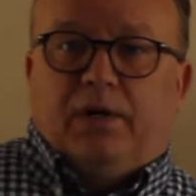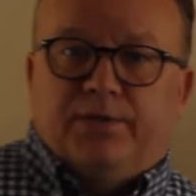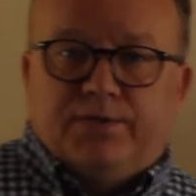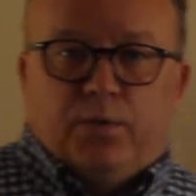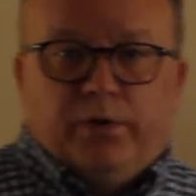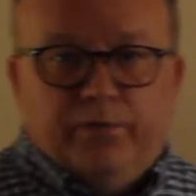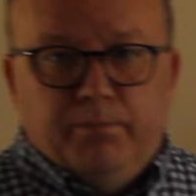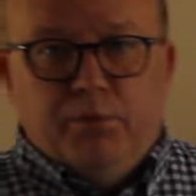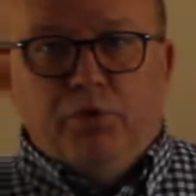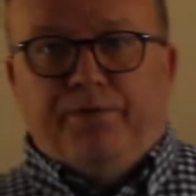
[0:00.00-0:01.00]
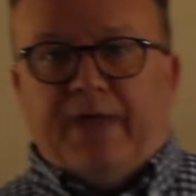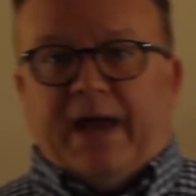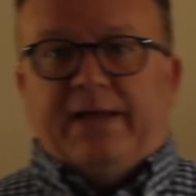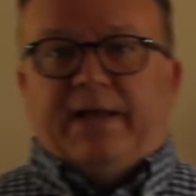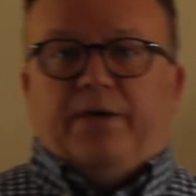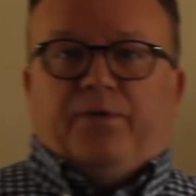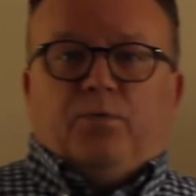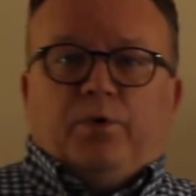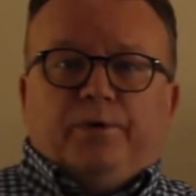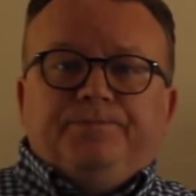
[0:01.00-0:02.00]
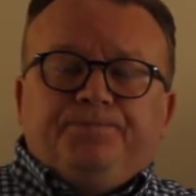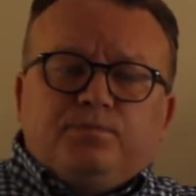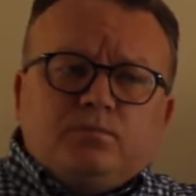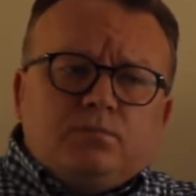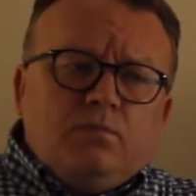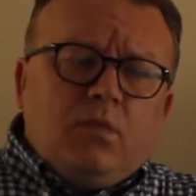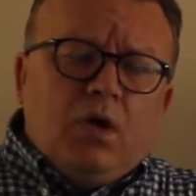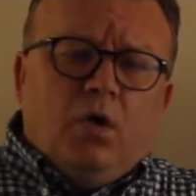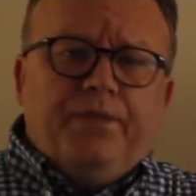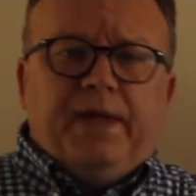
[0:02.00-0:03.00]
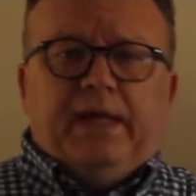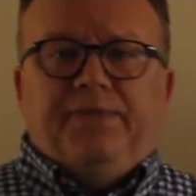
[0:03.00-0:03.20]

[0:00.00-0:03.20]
Sort of remove that now that we're on the